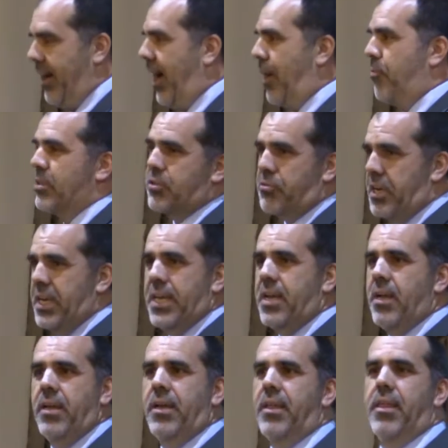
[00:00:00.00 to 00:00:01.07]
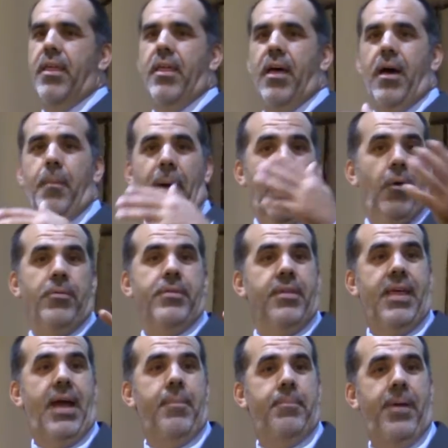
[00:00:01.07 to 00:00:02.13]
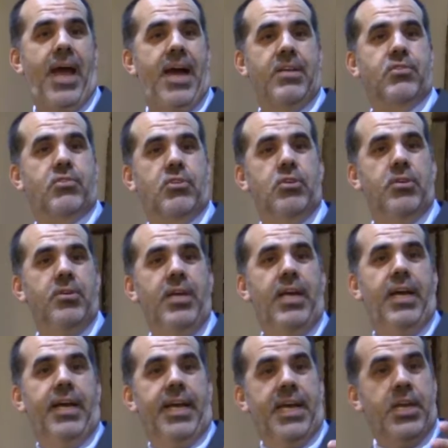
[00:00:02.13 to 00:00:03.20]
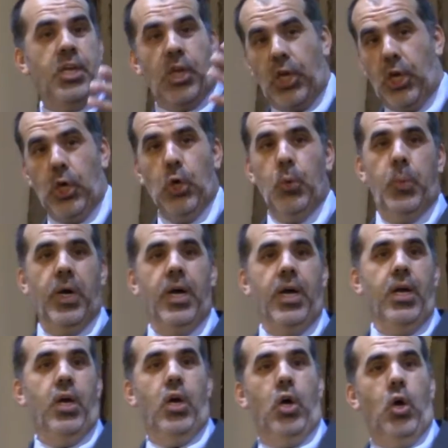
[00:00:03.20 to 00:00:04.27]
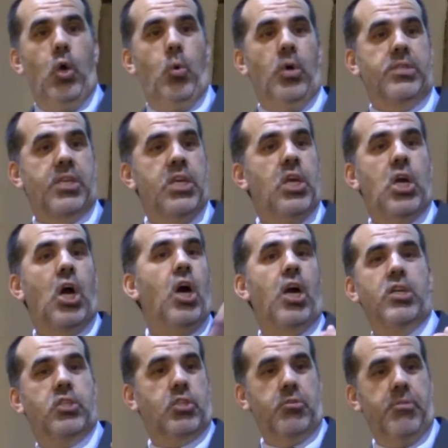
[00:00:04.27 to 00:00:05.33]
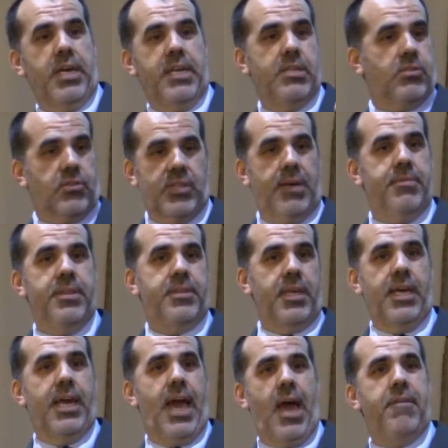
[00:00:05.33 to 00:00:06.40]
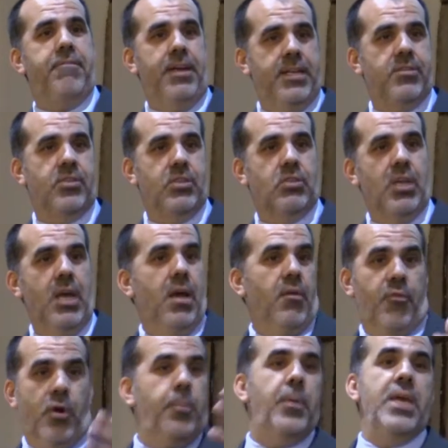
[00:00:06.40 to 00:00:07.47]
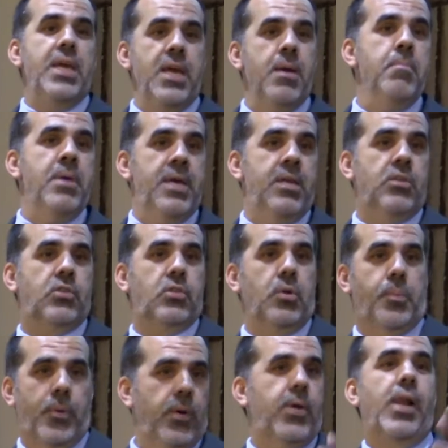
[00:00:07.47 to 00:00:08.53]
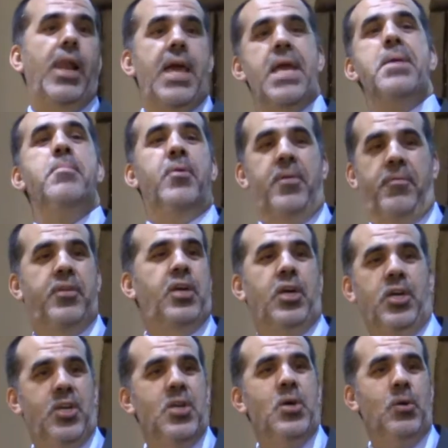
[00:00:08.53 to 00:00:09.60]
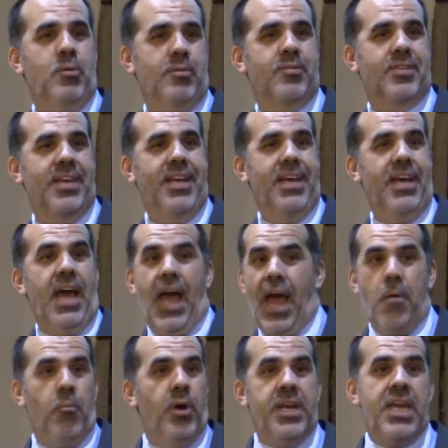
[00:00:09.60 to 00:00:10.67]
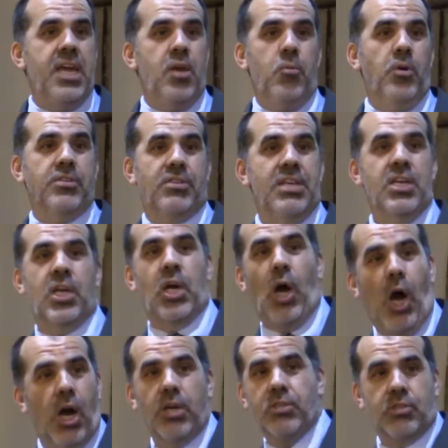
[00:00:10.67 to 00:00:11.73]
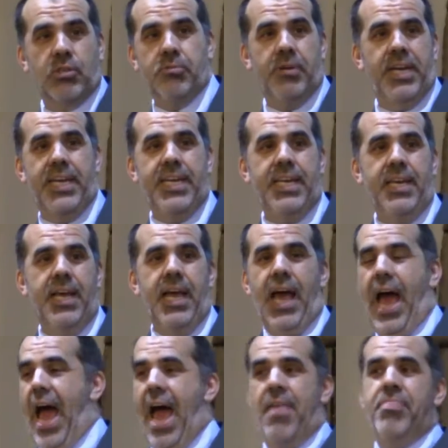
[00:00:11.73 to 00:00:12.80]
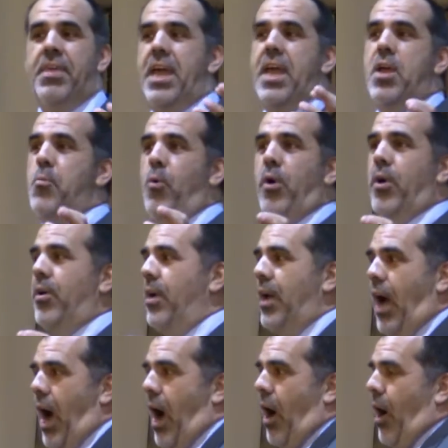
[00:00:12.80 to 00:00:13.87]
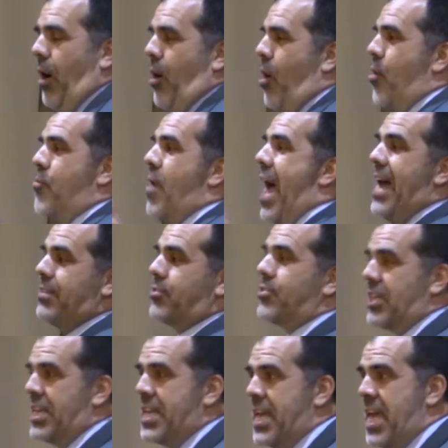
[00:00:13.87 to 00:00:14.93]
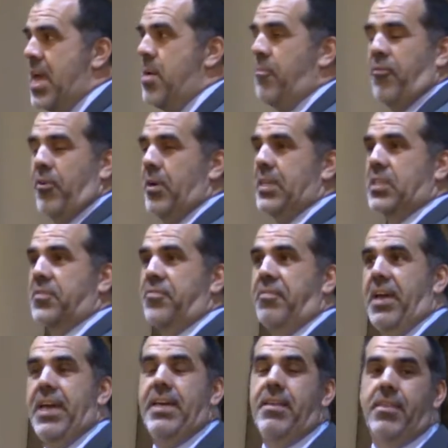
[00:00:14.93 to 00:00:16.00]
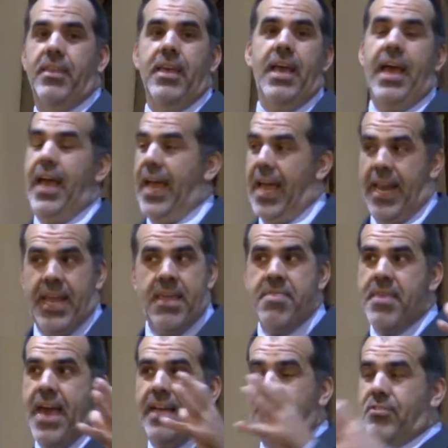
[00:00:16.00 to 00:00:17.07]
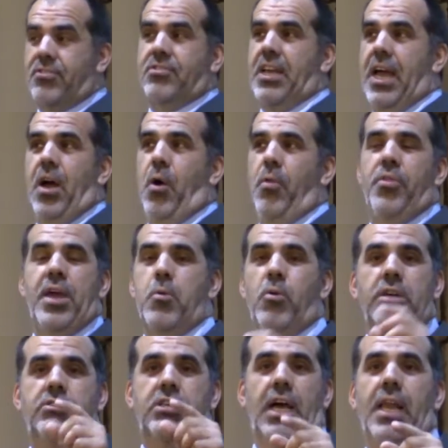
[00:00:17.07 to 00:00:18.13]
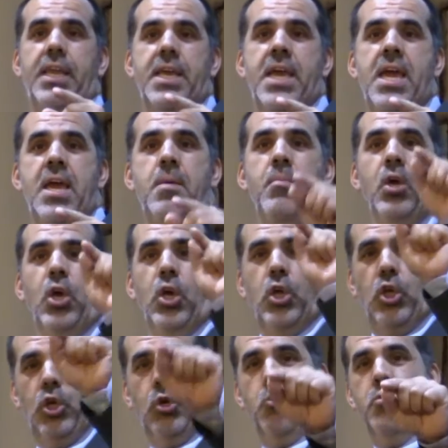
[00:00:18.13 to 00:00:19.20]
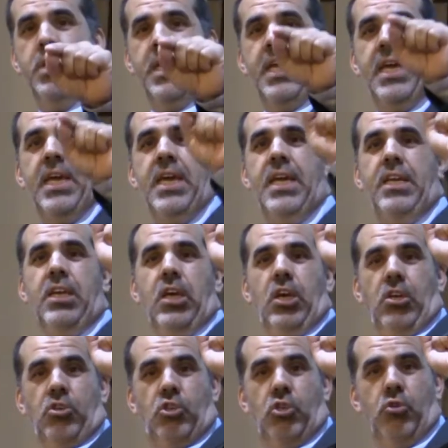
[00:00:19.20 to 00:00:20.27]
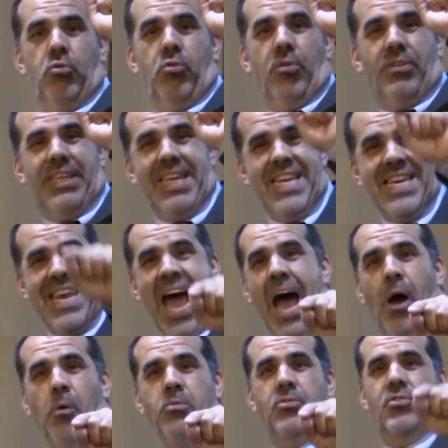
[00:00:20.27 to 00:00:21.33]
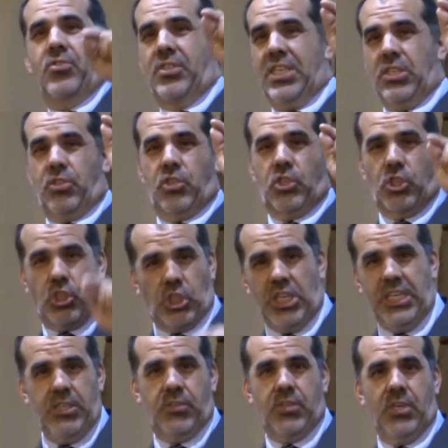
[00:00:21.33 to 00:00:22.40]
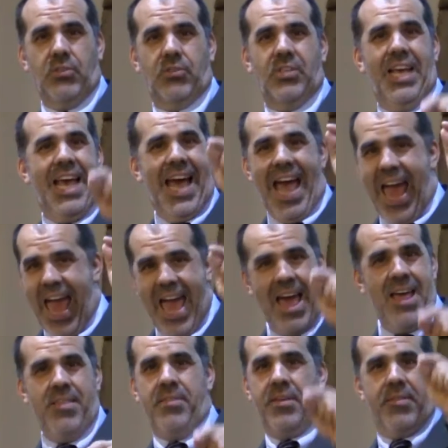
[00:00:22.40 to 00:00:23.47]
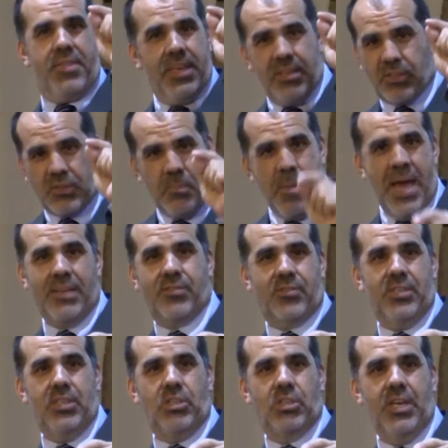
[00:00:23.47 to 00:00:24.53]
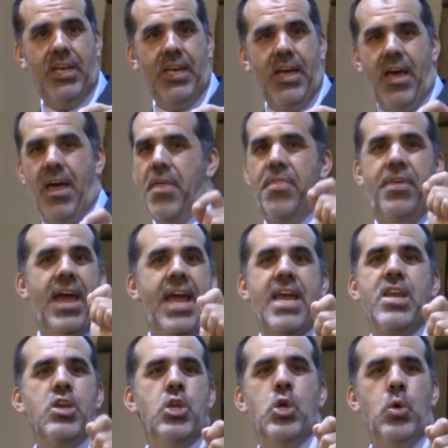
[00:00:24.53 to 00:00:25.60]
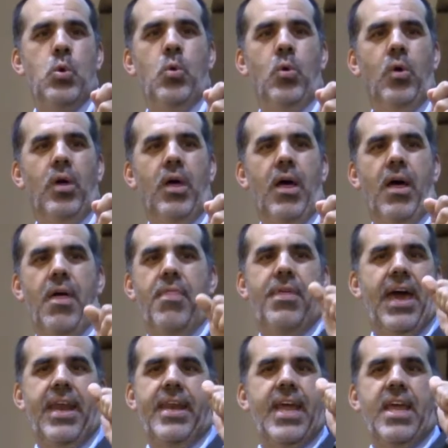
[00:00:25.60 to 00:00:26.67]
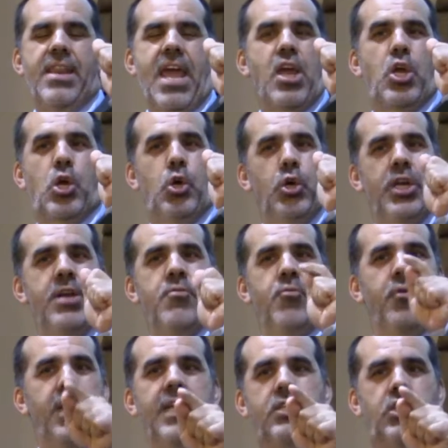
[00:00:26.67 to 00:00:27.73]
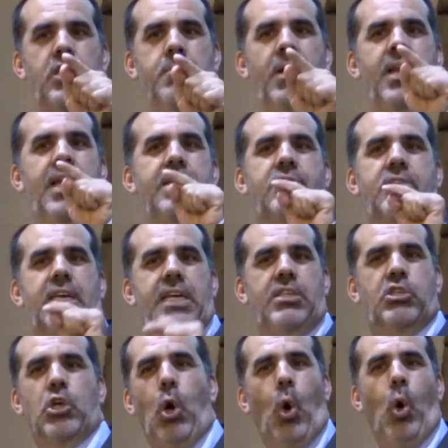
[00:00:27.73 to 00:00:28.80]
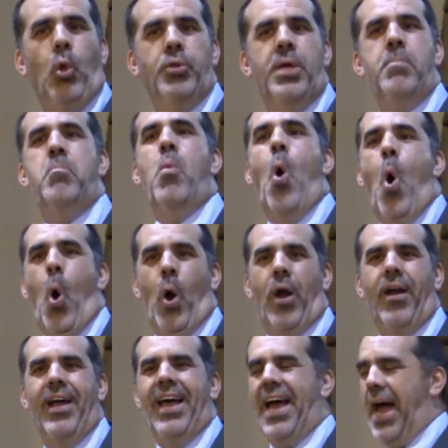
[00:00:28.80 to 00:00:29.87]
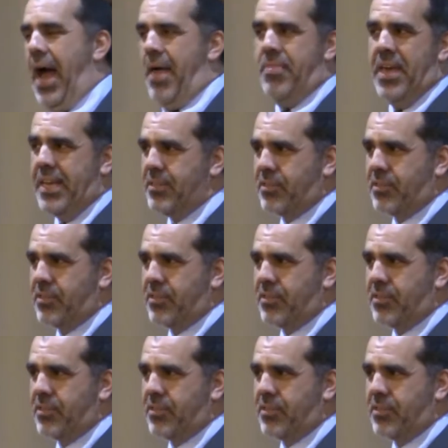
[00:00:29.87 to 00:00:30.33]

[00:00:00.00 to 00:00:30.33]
I was reading about that pastor in Cuba who was incarcerated, Seventh-day Adventist, for being a minister, proclaimer of the good news. And when he was incarcerated and they were uh, harassing him for his faith, and in that cell they were telling him, you need to denounce this Jesus and this message. They knew that they couldn't reach him unless they told him more. And they